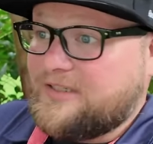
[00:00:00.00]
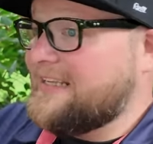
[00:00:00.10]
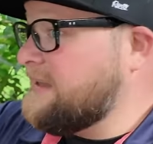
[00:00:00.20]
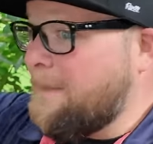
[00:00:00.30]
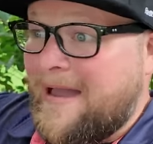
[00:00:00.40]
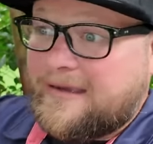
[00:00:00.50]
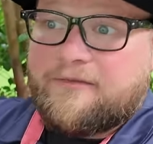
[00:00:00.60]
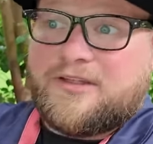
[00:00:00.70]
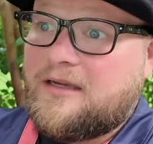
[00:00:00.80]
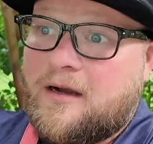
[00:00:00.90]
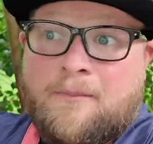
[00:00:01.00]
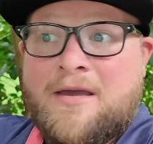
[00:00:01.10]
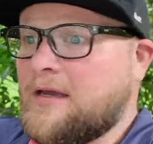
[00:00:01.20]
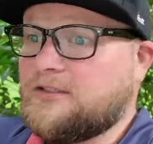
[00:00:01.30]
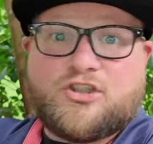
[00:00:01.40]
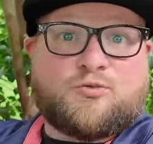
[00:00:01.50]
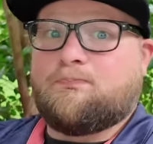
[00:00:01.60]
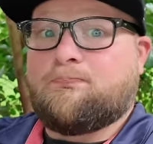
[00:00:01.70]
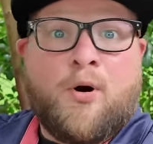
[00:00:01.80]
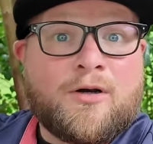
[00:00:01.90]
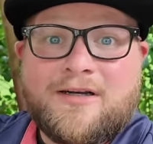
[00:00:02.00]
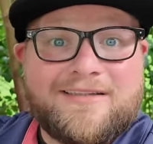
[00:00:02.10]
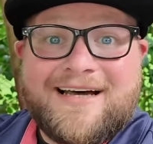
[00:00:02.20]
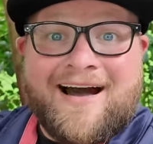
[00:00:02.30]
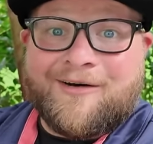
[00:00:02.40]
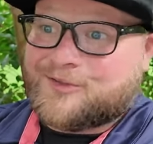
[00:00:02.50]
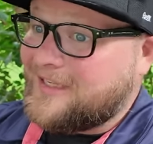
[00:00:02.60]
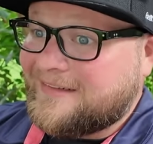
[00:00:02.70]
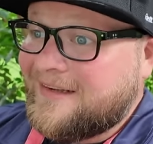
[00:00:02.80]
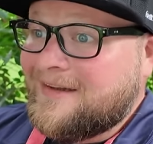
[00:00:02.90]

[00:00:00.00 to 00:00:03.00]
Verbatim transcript: and that's to pack everything up and just put it in the house. And